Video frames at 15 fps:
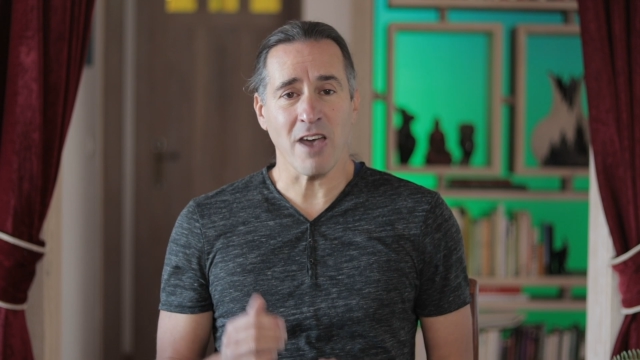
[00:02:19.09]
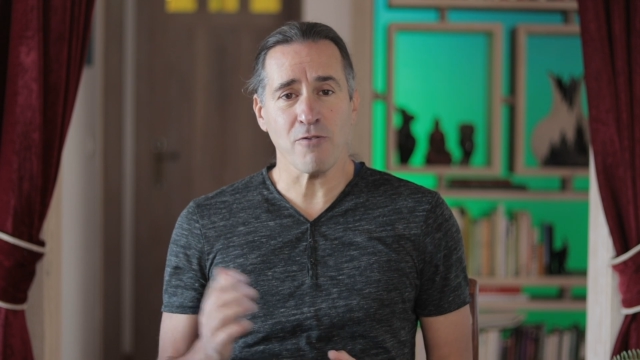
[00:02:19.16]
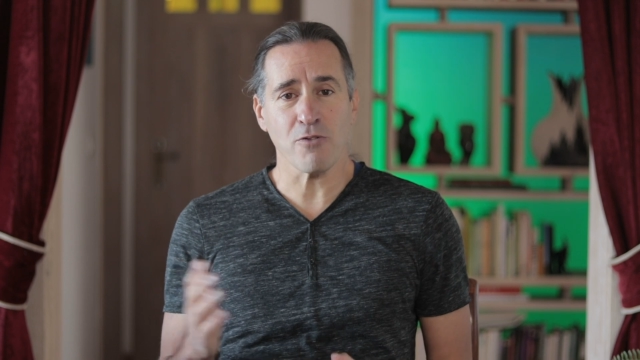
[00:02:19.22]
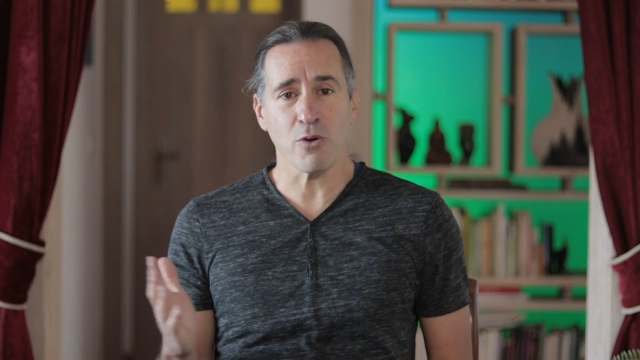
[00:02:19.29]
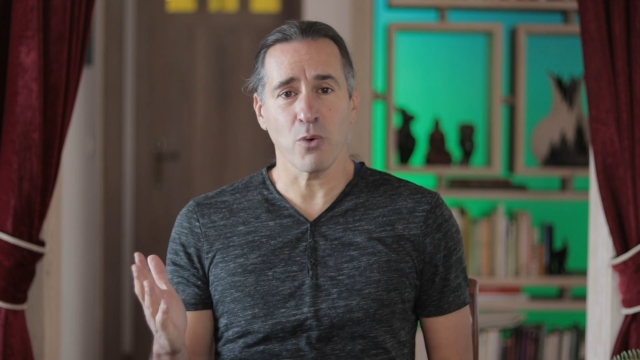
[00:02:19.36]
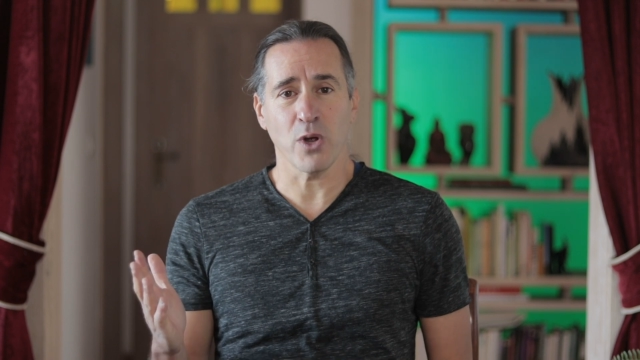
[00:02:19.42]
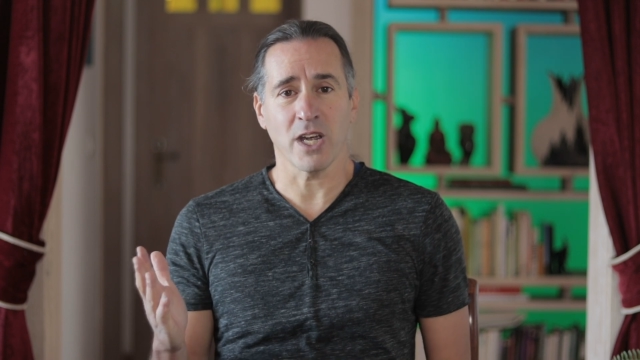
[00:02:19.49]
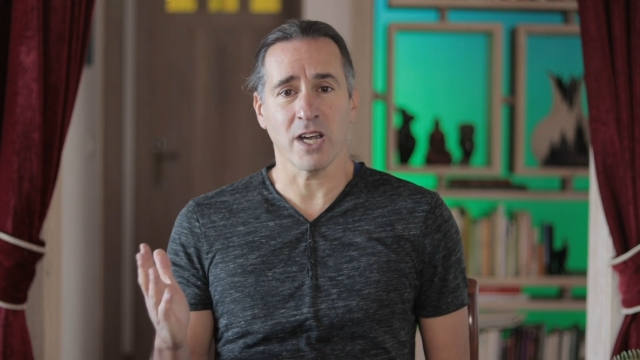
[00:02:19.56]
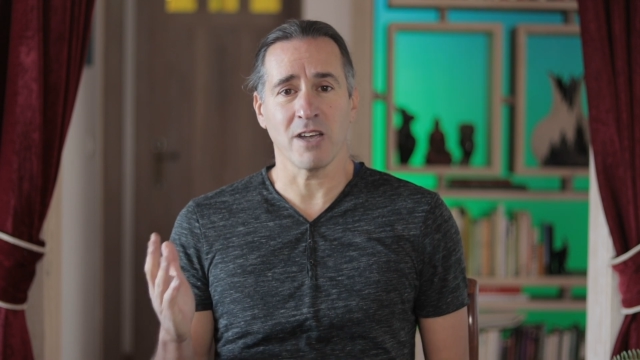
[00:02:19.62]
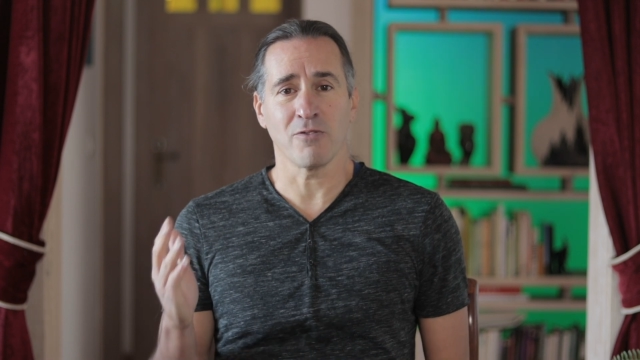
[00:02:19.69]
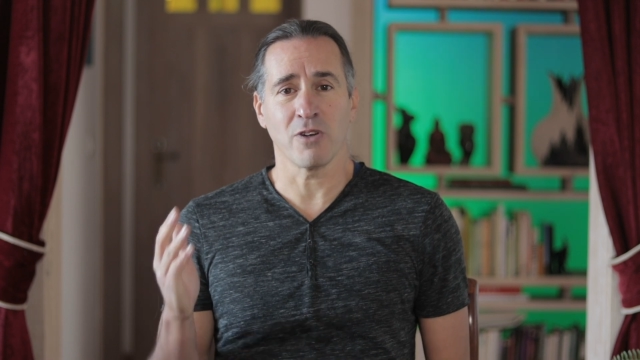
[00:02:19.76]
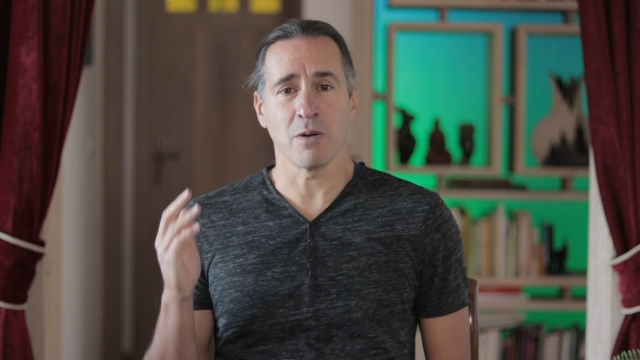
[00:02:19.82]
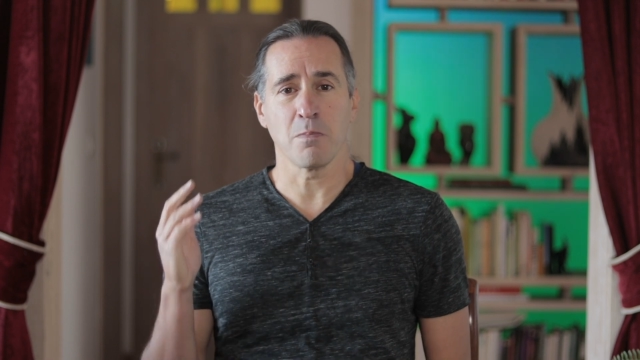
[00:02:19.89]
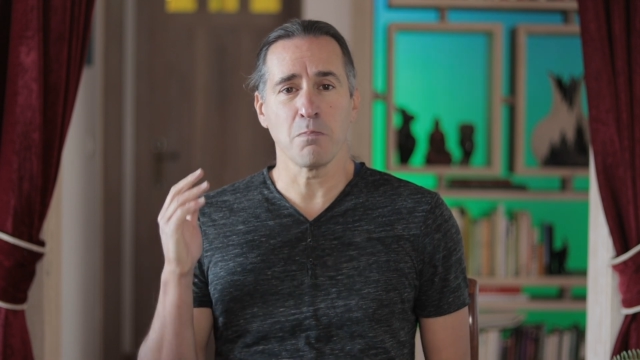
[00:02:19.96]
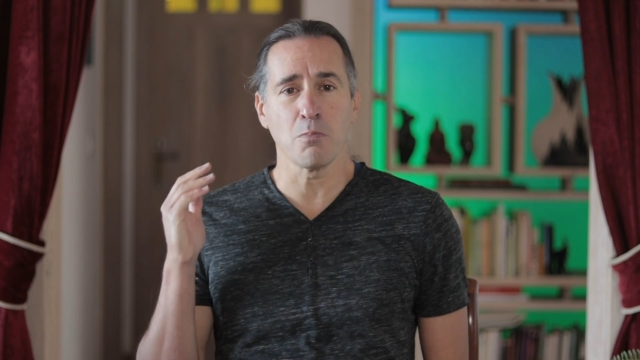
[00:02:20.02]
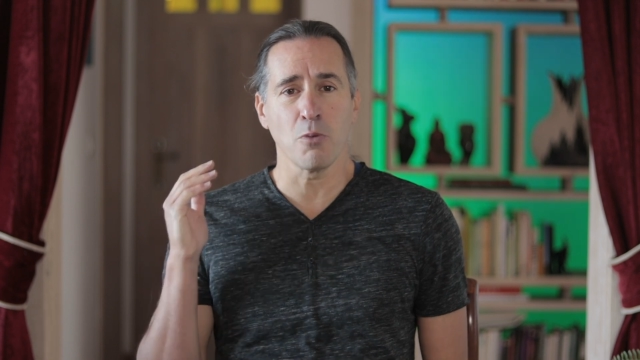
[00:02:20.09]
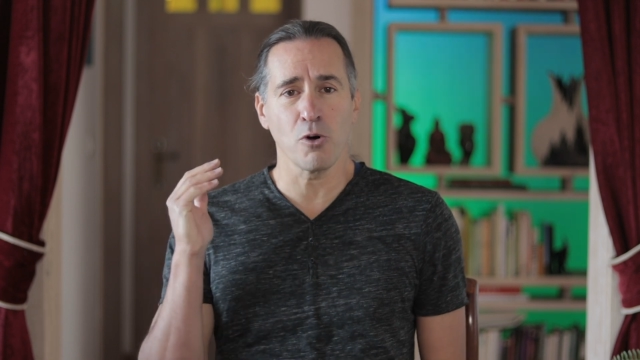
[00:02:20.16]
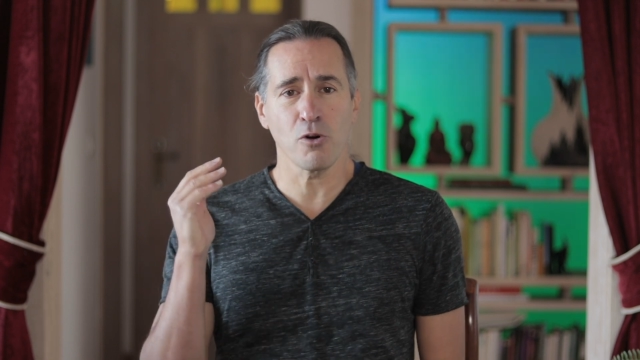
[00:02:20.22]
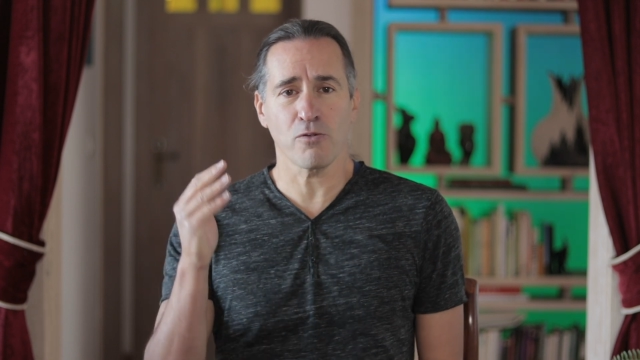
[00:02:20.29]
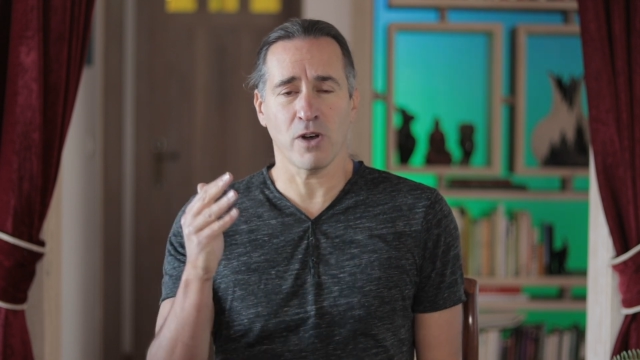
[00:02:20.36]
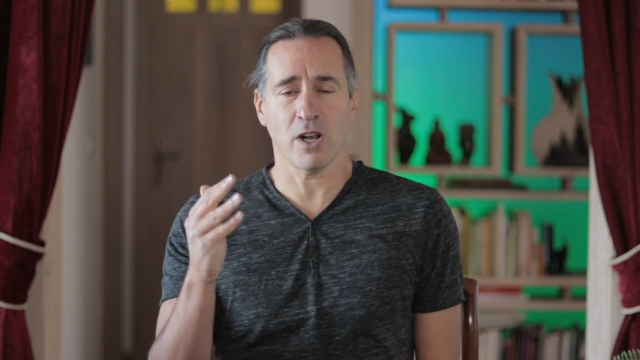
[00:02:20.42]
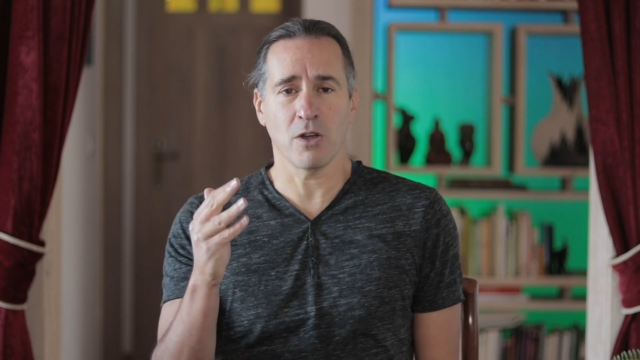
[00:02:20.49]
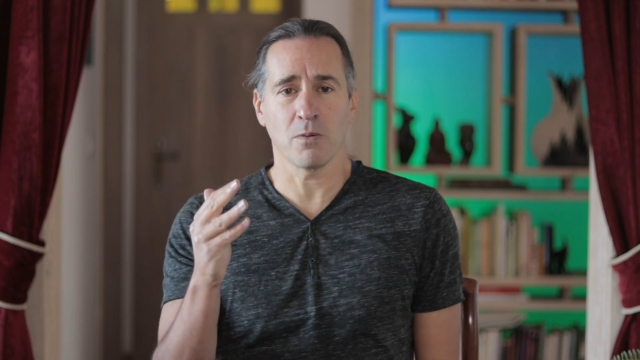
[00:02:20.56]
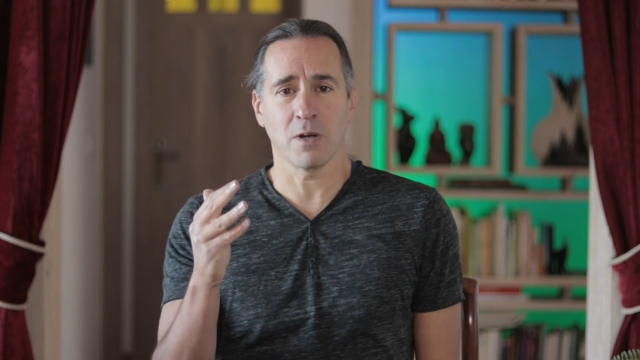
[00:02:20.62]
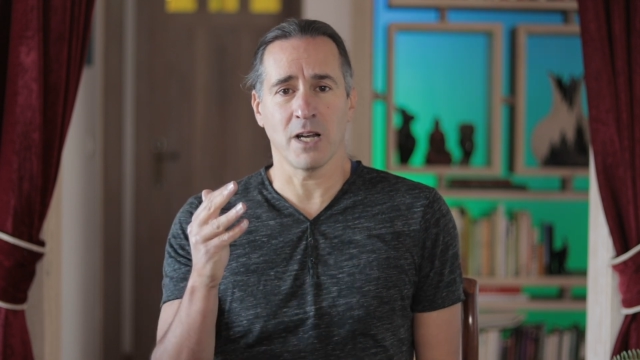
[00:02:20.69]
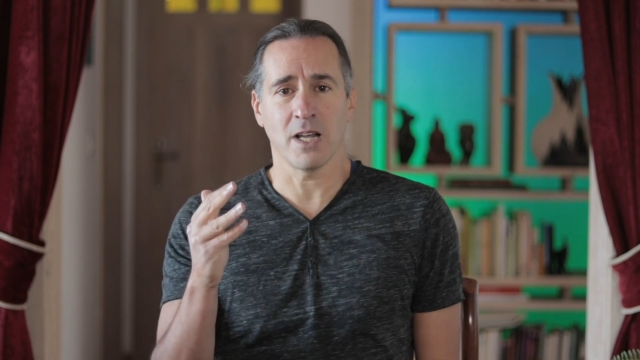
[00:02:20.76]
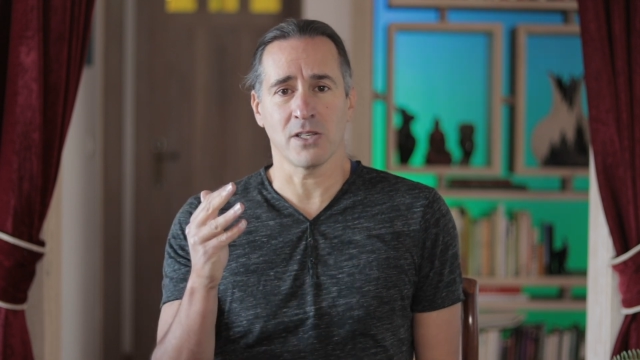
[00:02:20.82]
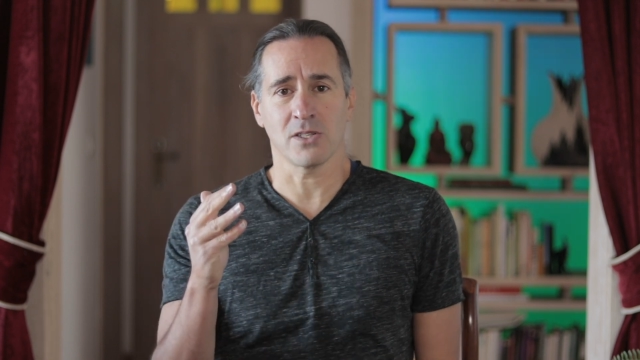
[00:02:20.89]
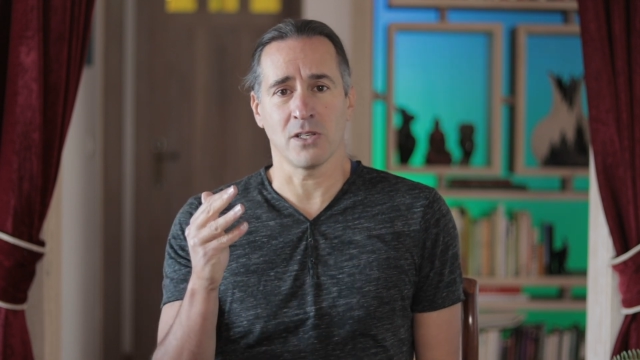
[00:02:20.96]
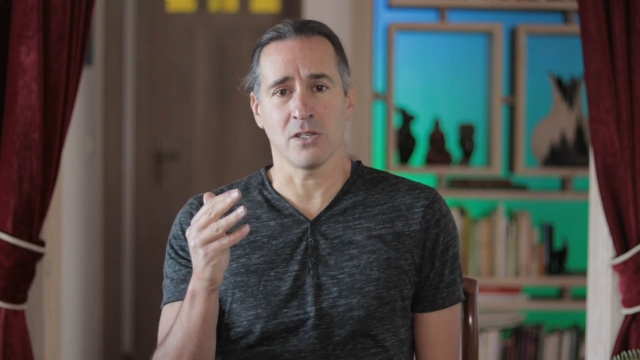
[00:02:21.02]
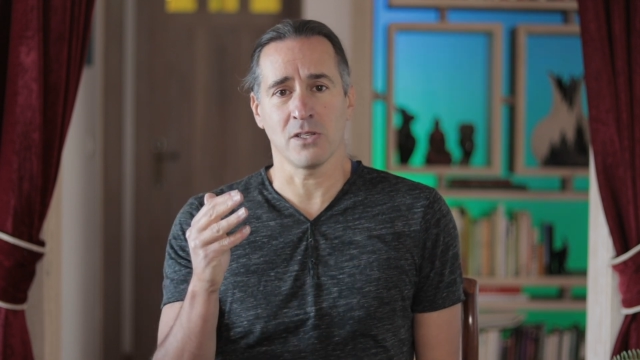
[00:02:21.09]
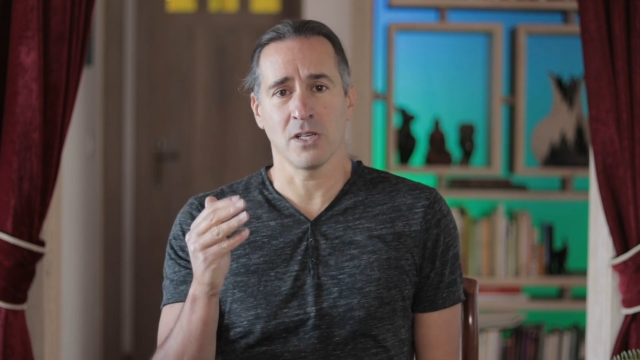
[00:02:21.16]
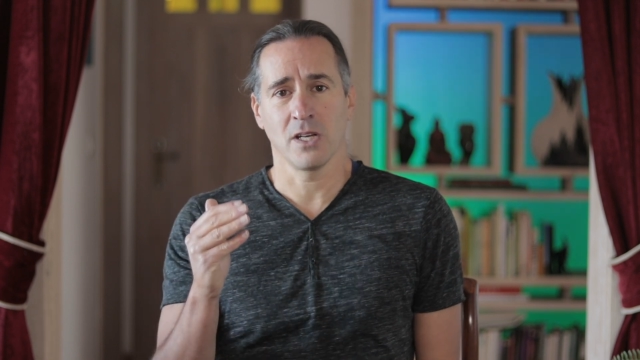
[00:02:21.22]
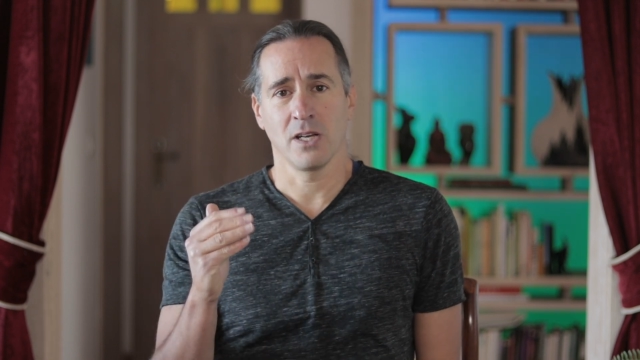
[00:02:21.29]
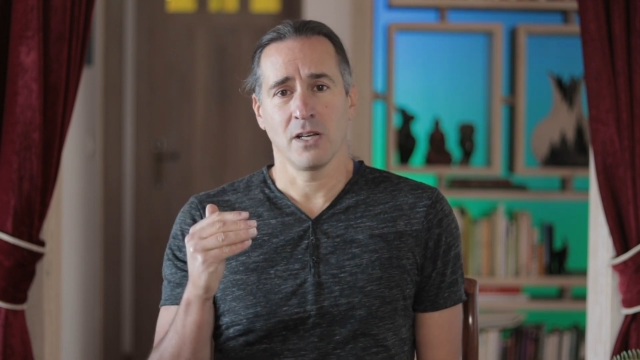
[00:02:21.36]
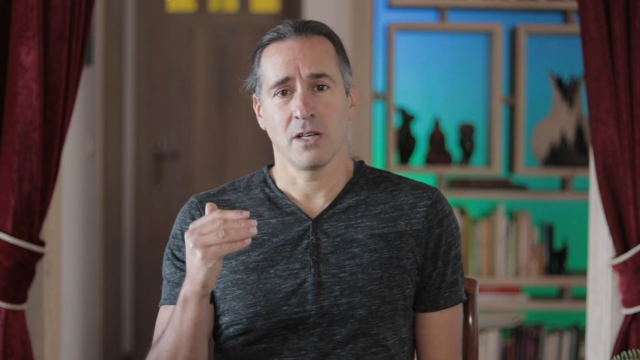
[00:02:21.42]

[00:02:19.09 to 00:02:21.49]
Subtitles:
every week even more valuable lessons